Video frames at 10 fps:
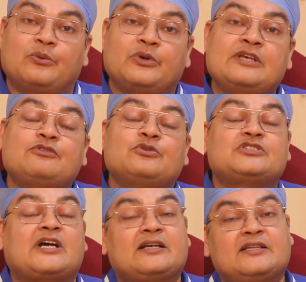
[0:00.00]
If you
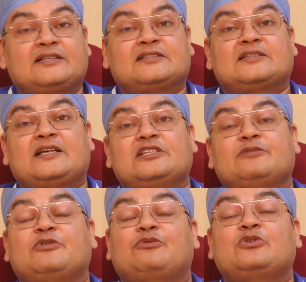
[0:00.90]
start the
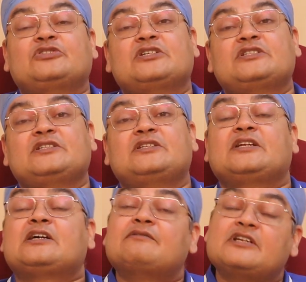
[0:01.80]
exercises before surgery, the
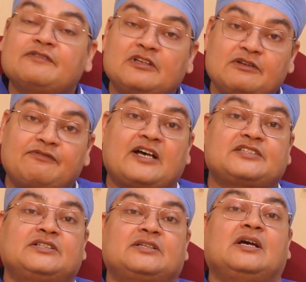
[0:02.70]
recovery will be
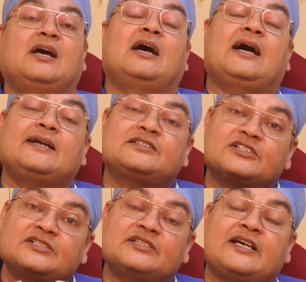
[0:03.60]
faster. And
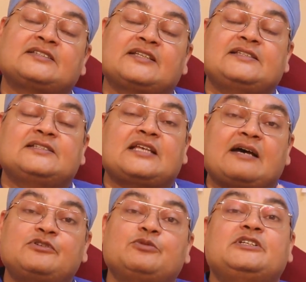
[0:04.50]
exercises
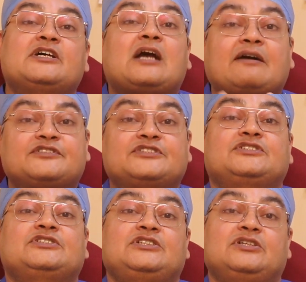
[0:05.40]
have to be done after
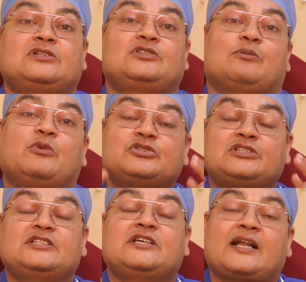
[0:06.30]
surgery also.
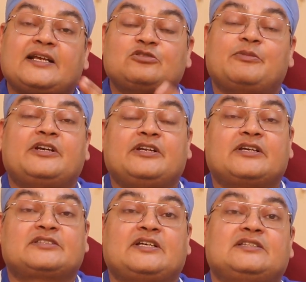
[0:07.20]
Mostly they are isometric
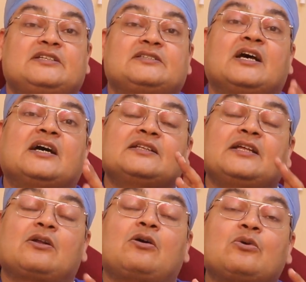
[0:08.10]
exercises.
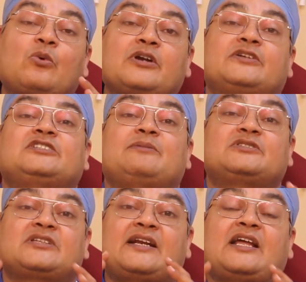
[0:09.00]
They are all
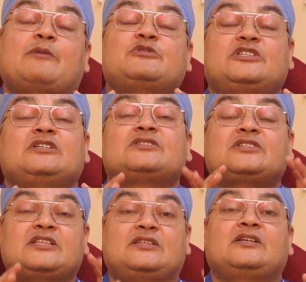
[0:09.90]
quadriceps and hamstring
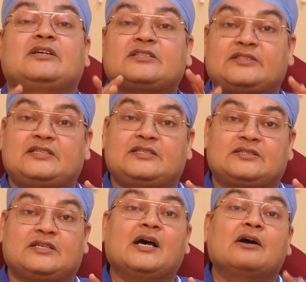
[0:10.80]
strengthening
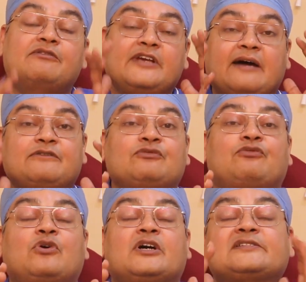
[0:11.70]
exercises. We have to
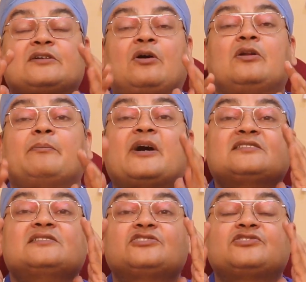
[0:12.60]
focus on
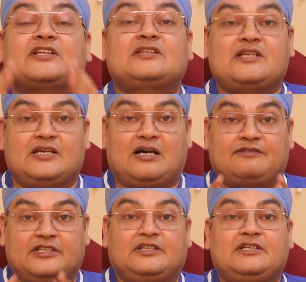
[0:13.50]
muscle strengthening
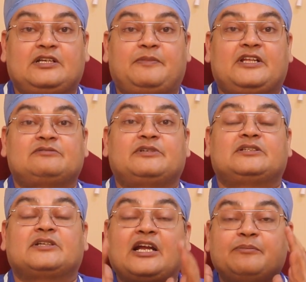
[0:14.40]
after knee
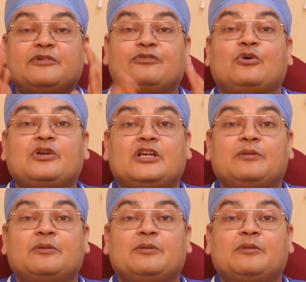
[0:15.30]
replacement and before knee